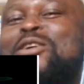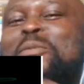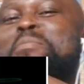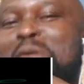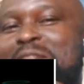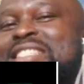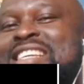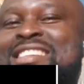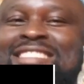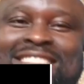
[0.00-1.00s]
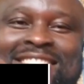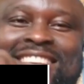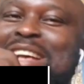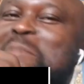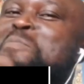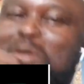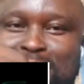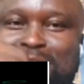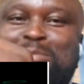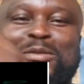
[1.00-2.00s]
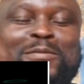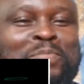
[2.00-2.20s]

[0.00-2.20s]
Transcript: up the button? Is that possible?